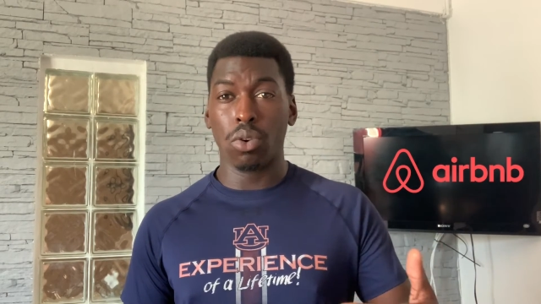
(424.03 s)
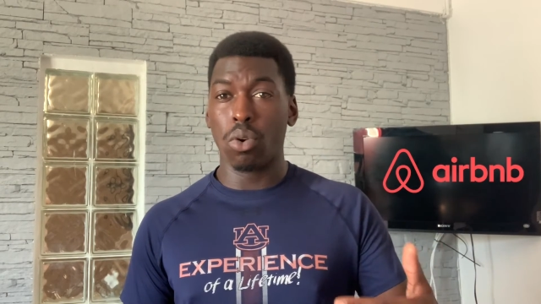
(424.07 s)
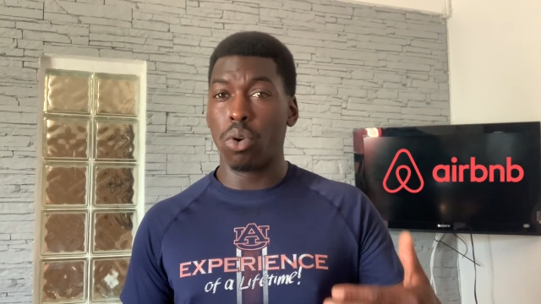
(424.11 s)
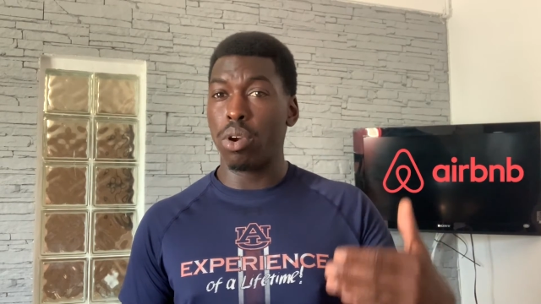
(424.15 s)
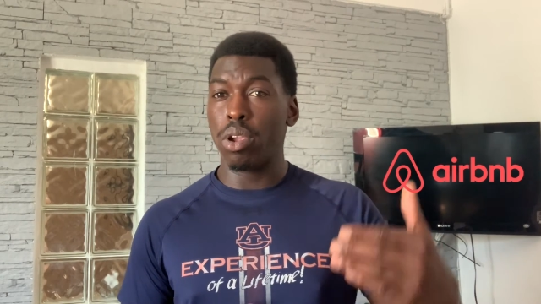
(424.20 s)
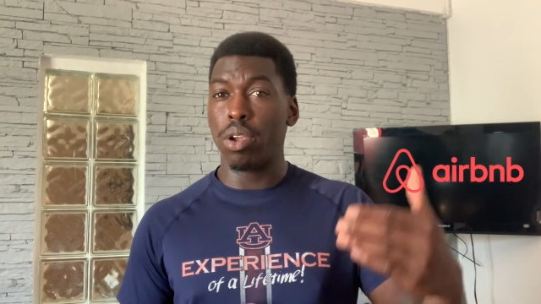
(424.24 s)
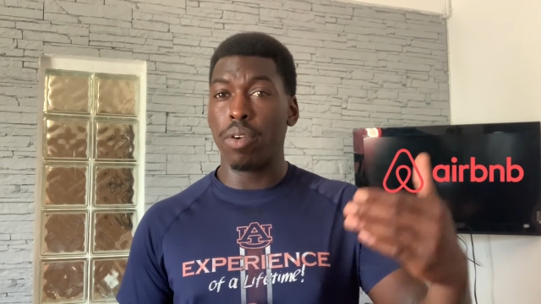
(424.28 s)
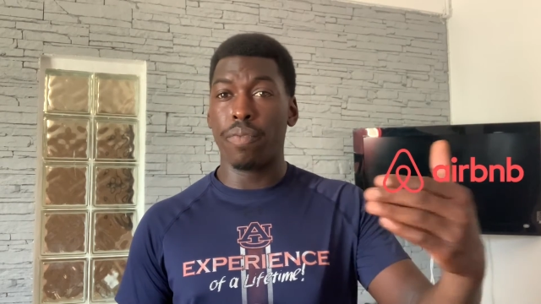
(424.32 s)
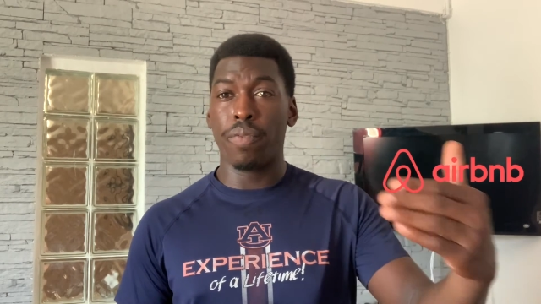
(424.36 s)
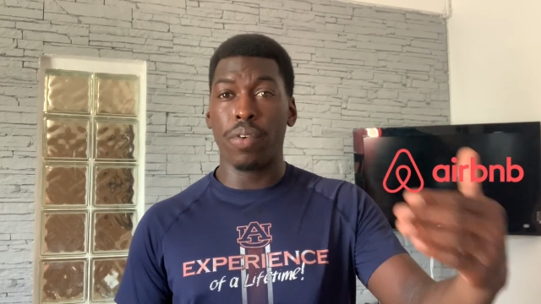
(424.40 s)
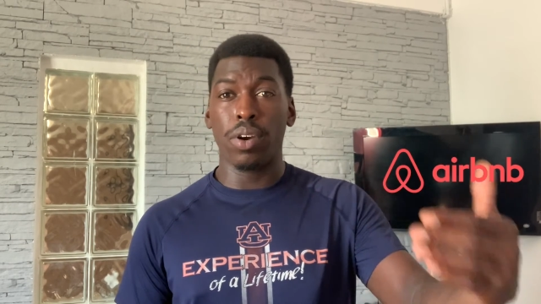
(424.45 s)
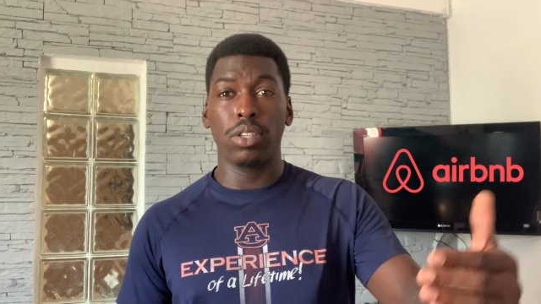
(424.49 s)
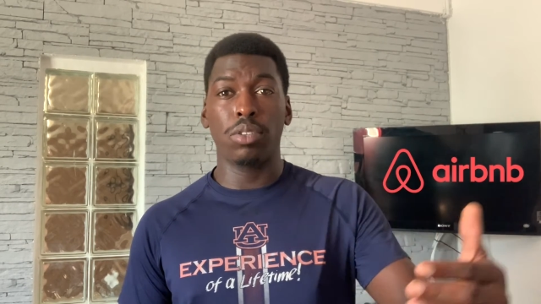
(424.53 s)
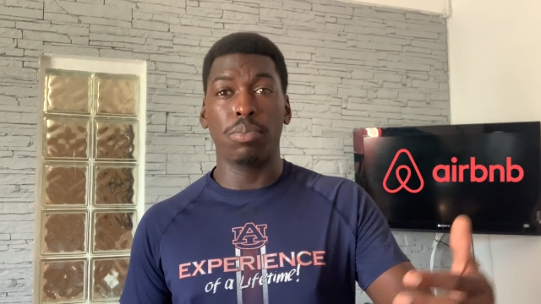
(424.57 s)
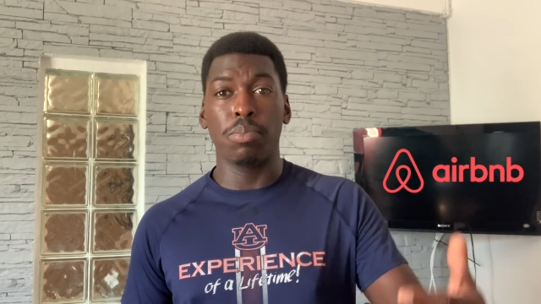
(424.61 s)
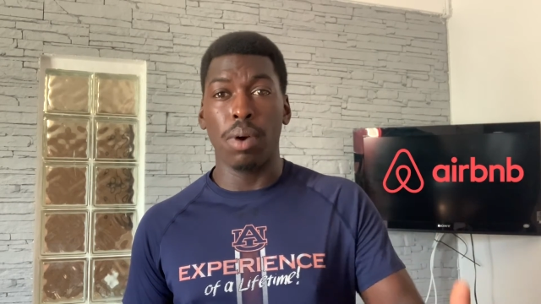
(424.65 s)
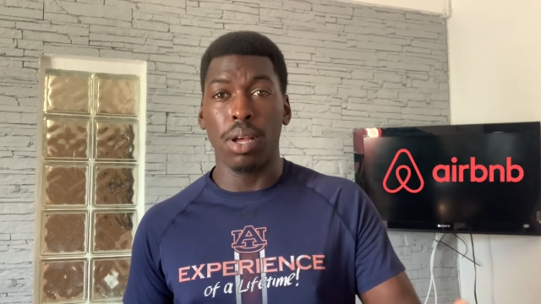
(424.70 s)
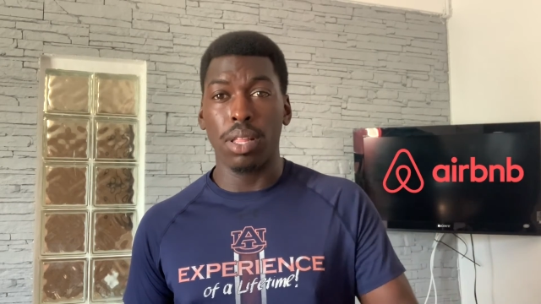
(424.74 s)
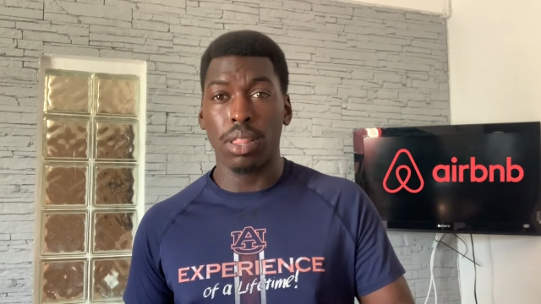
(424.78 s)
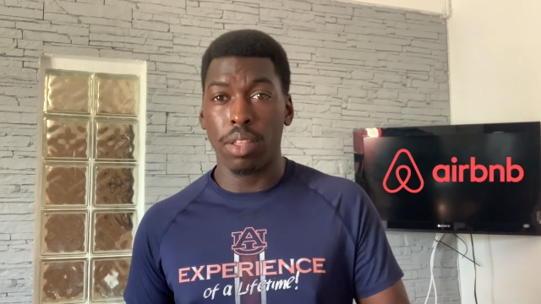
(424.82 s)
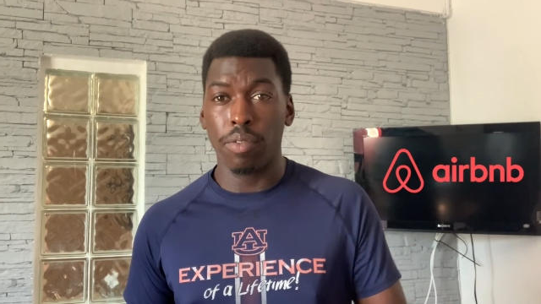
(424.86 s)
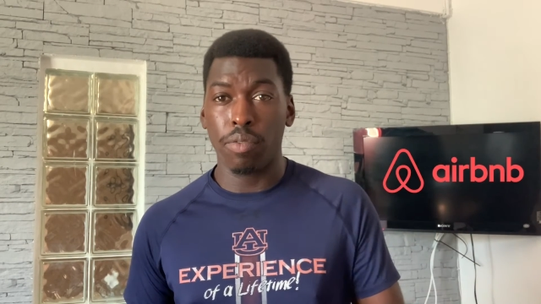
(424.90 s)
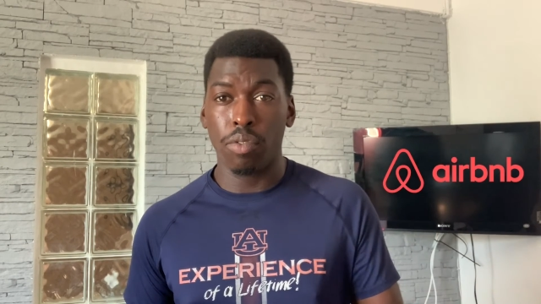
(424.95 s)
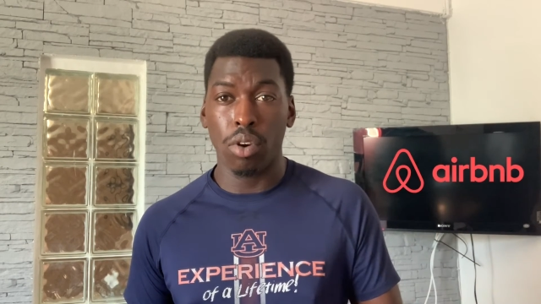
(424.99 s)
or your first
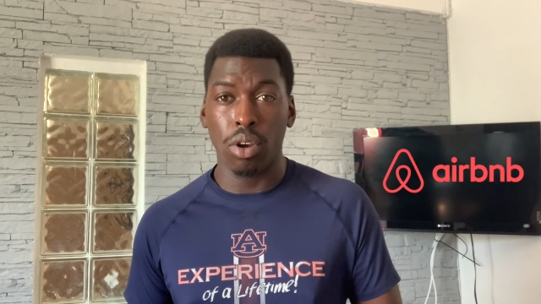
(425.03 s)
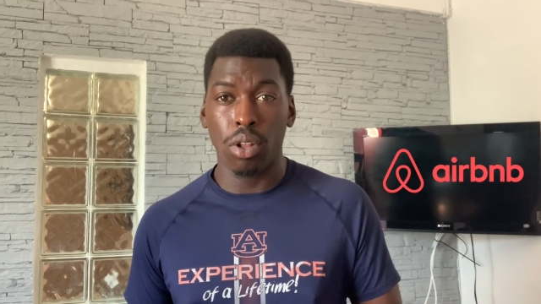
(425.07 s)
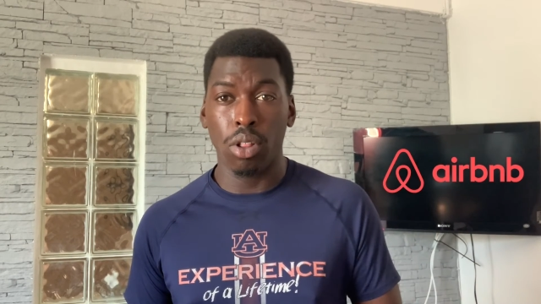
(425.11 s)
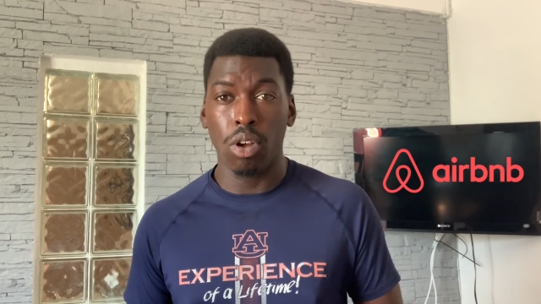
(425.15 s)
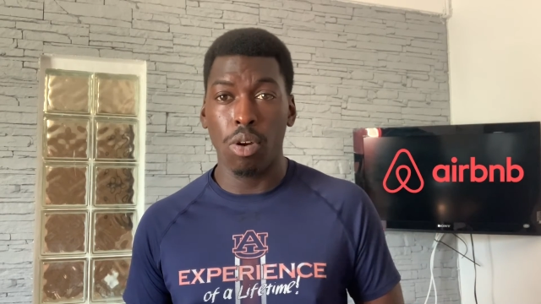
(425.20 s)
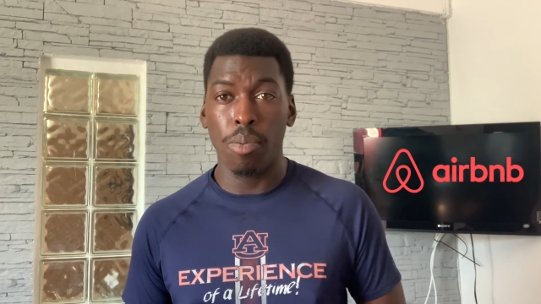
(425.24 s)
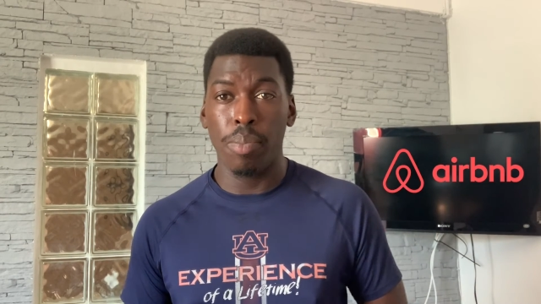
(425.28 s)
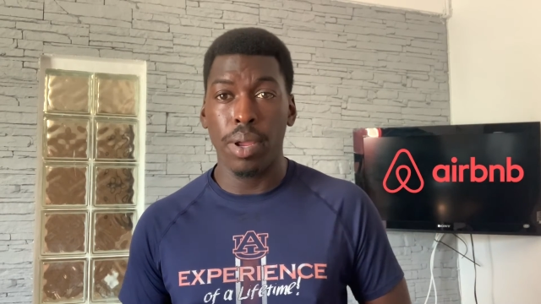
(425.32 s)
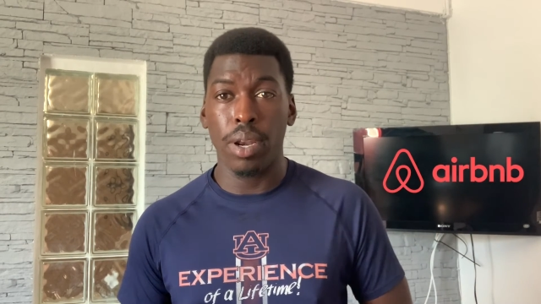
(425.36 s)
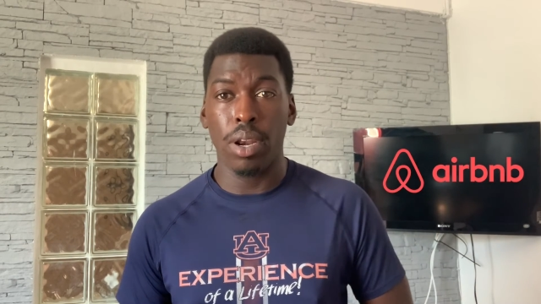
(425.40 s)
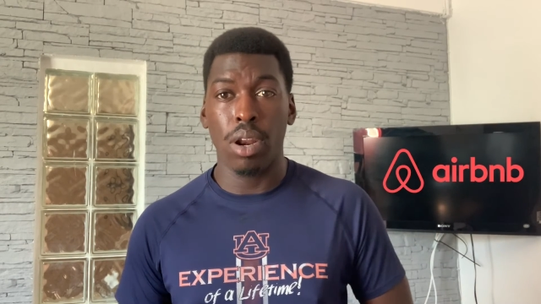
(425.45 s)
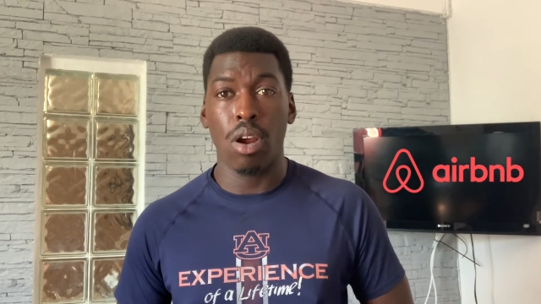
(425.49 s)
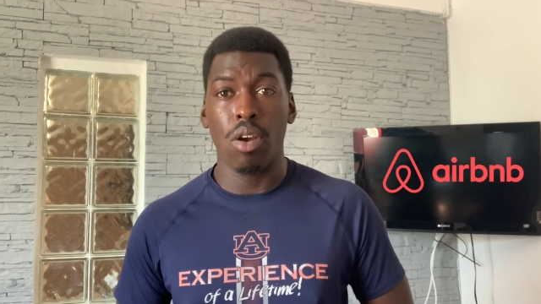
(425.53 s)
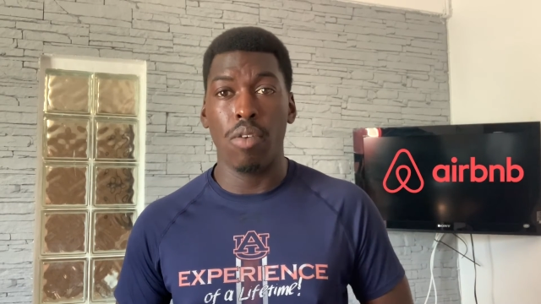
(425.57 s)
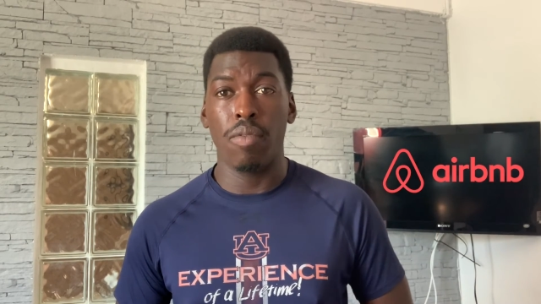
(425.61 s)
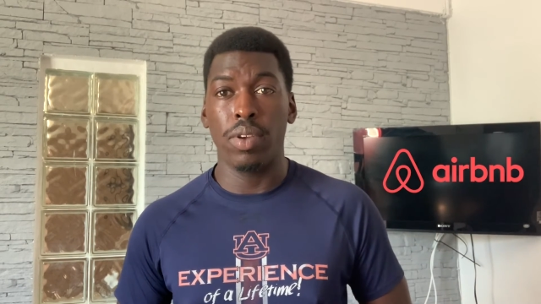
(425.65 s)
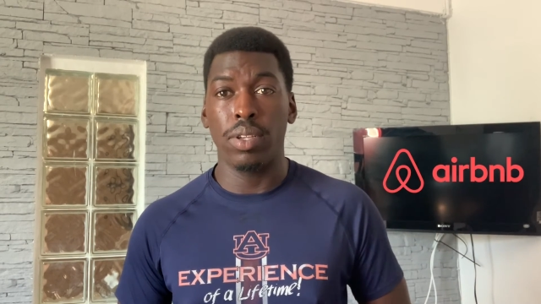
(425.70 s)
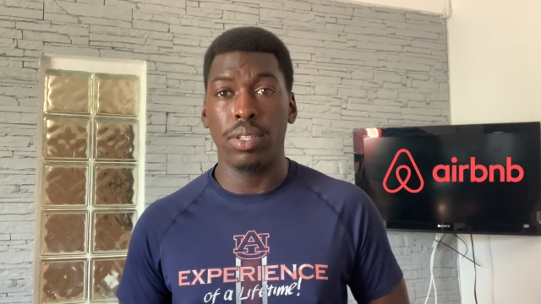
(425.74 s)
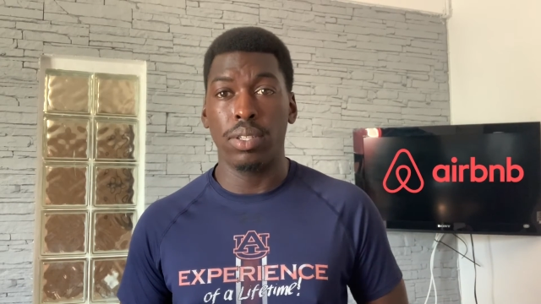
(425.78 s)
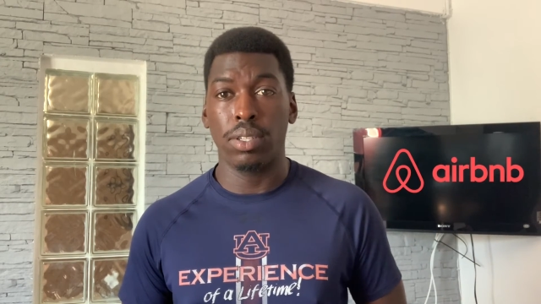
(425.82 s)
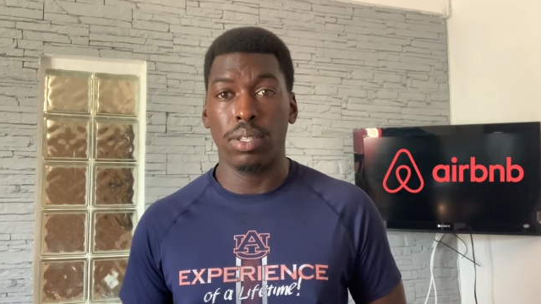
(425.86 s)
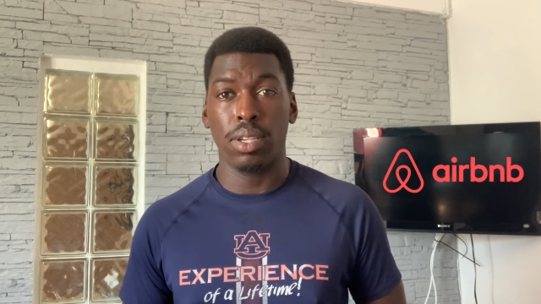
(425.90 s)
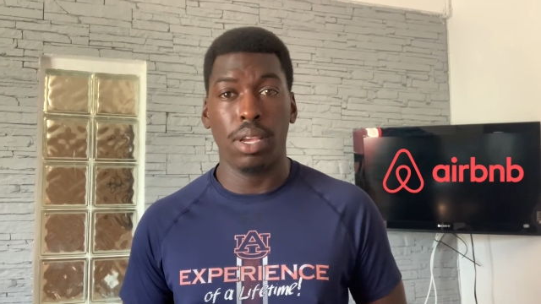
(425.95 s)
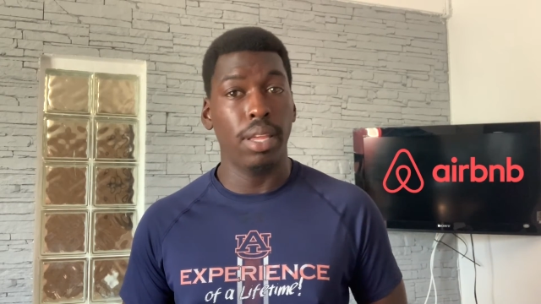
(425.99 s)
month if you're a little bit nervous,